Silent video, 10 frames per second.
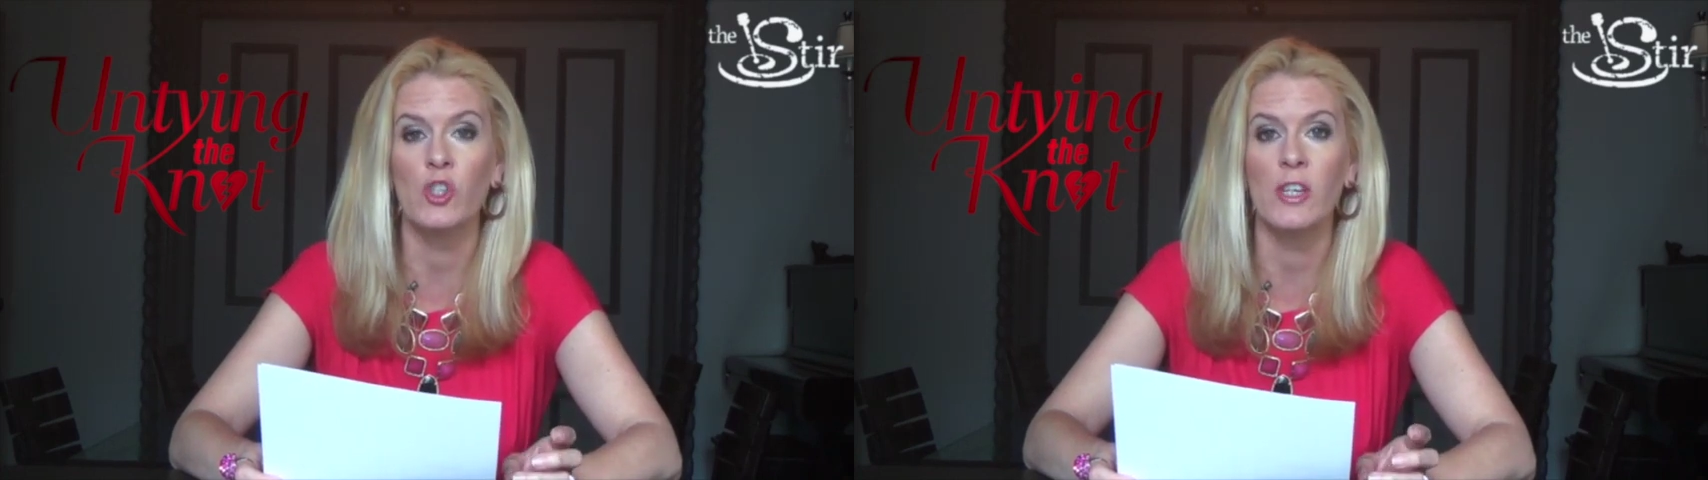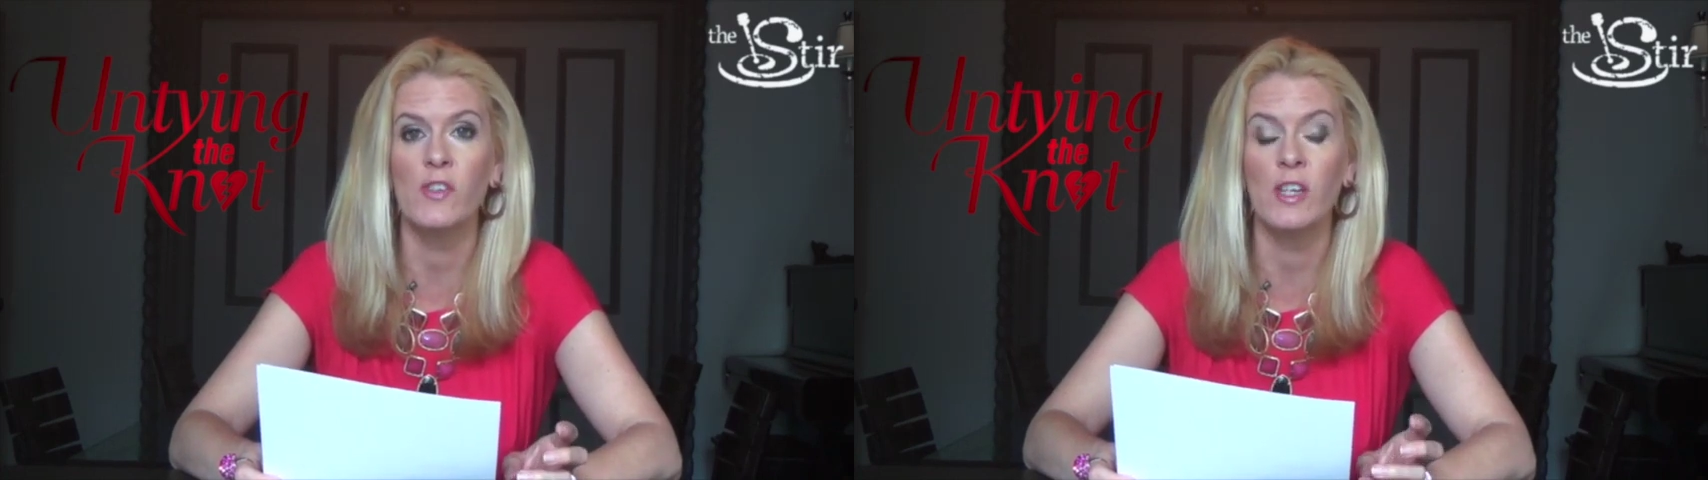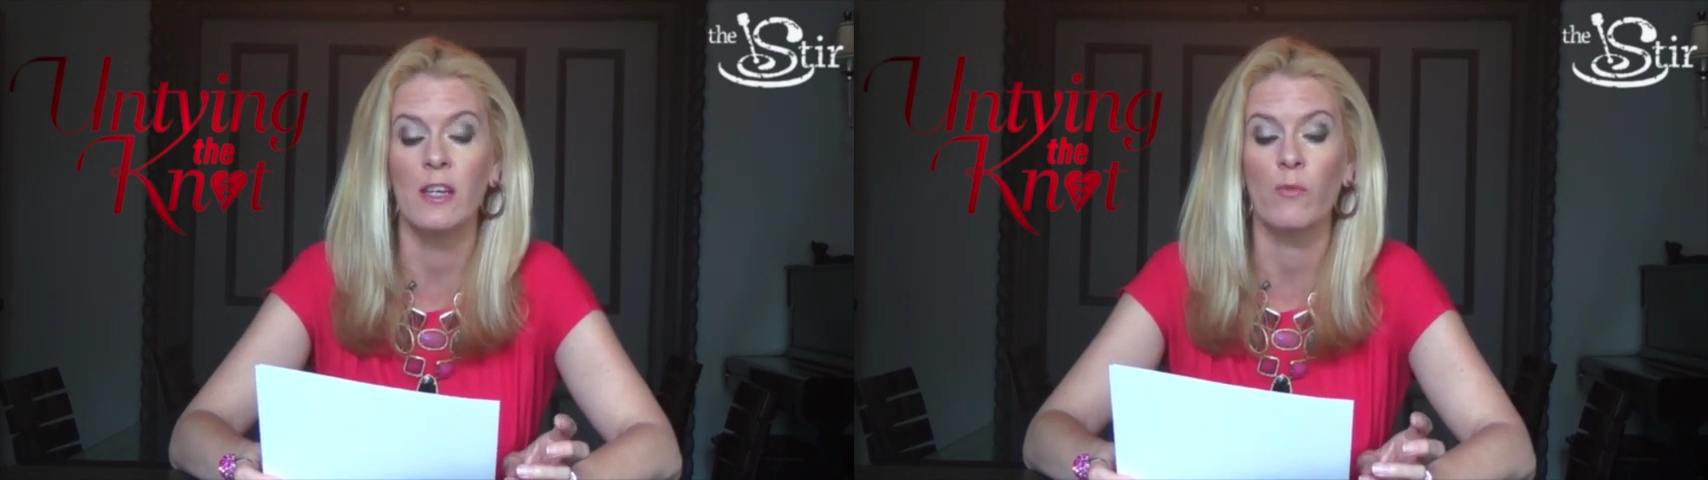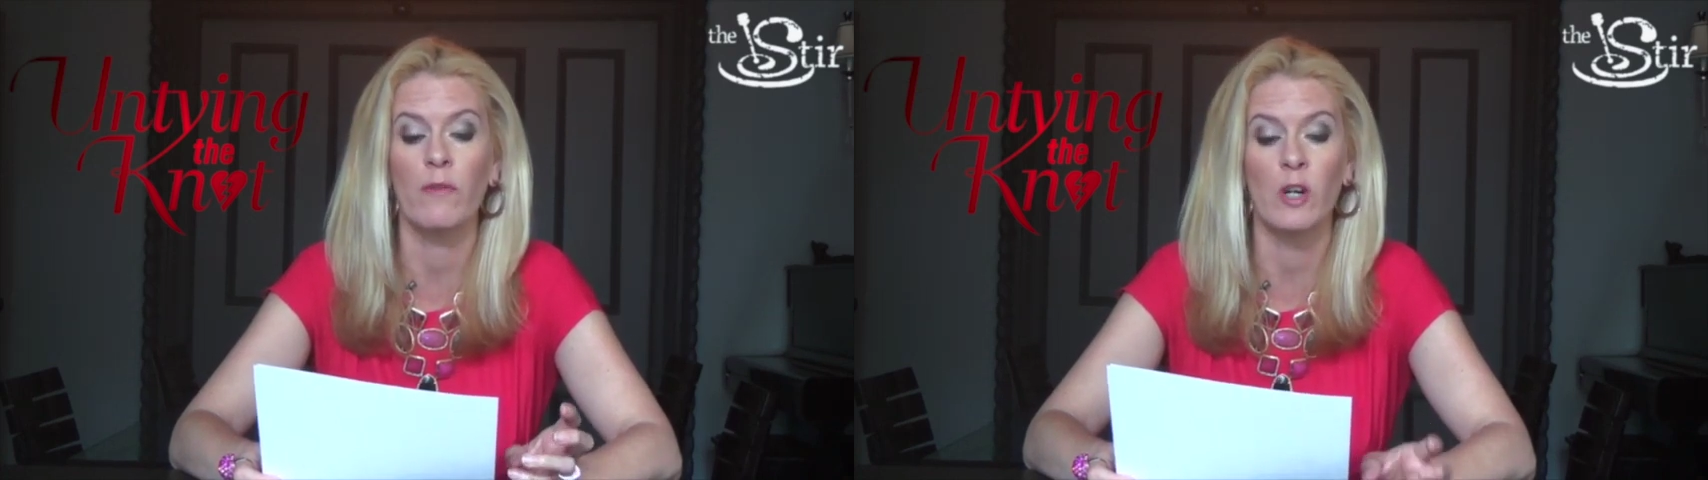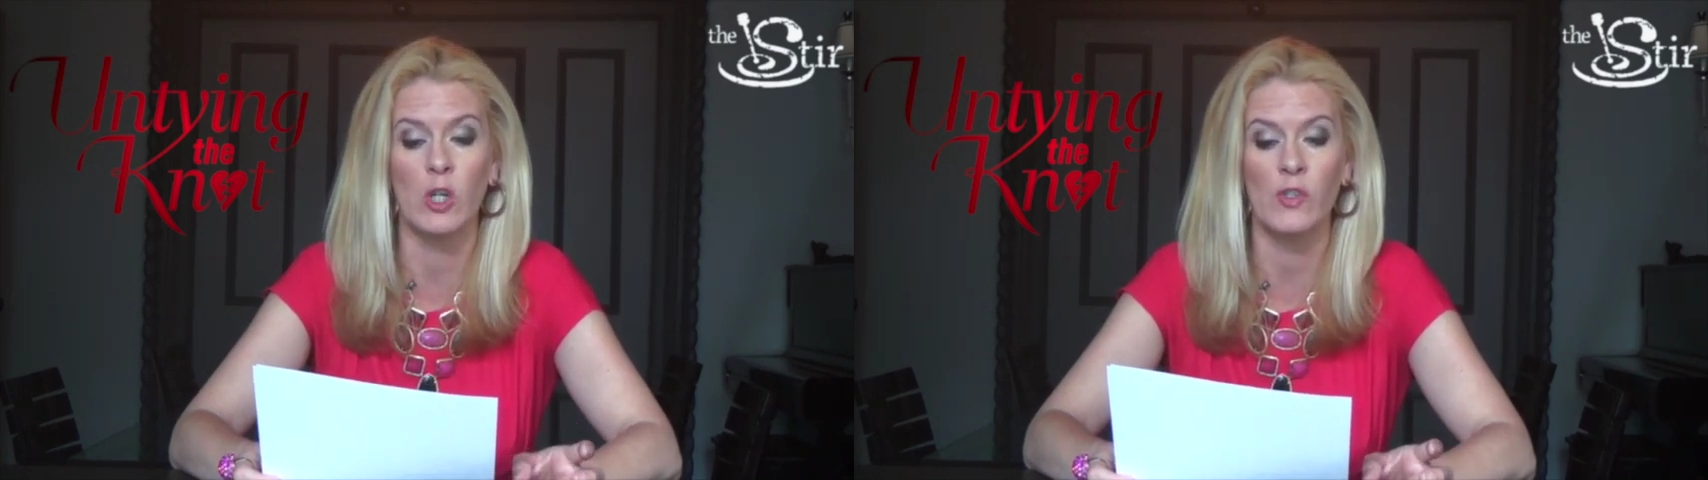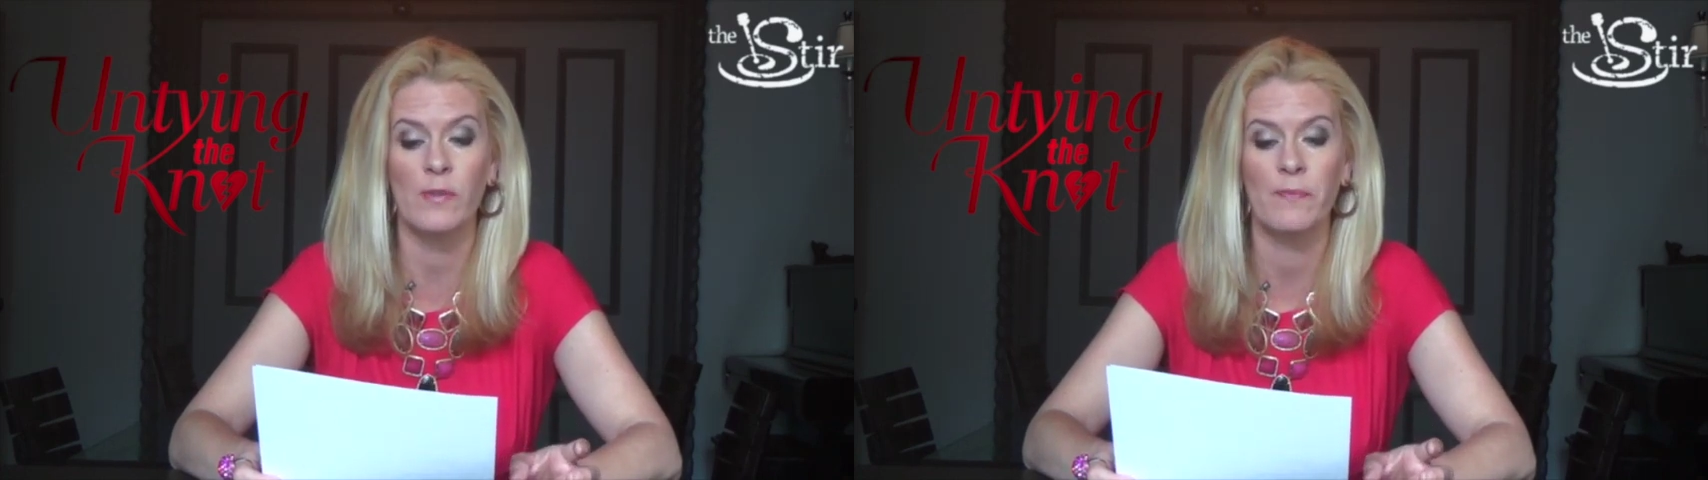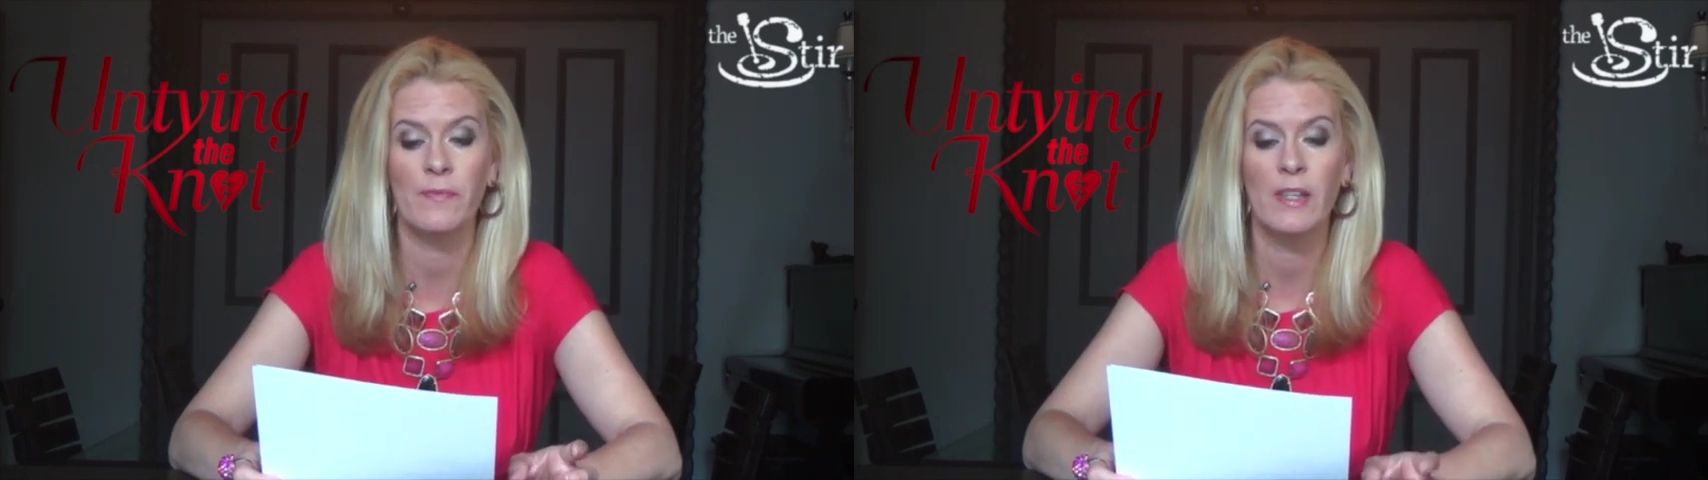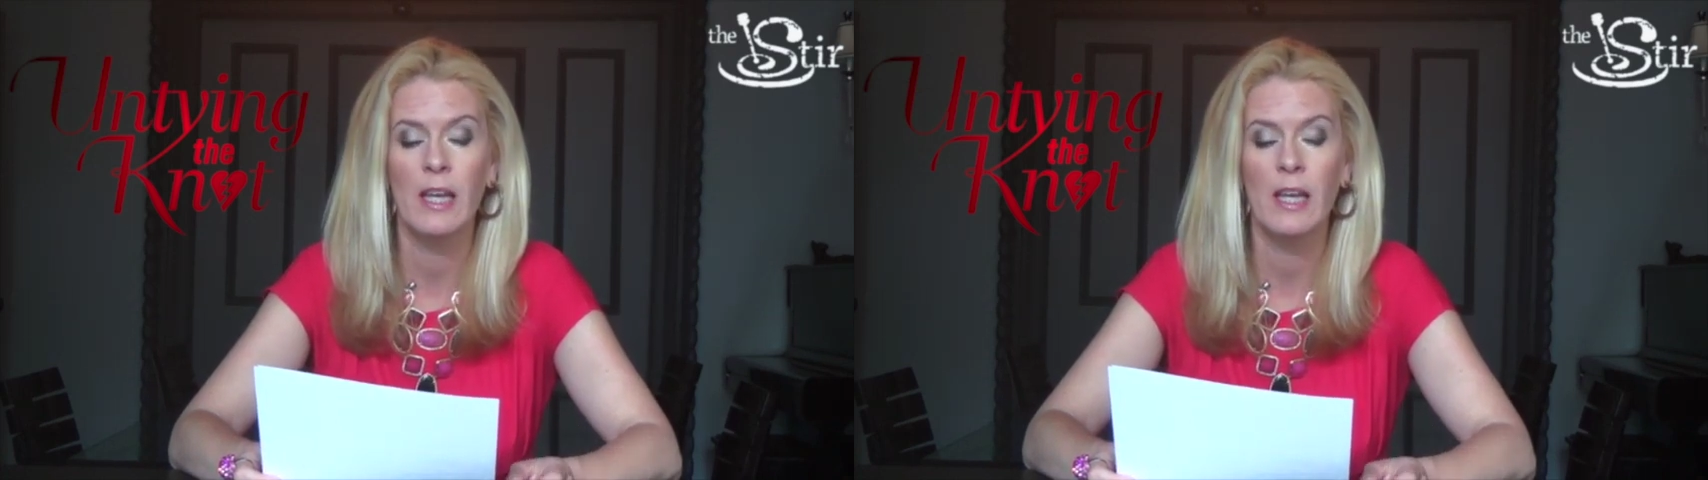just in reverse.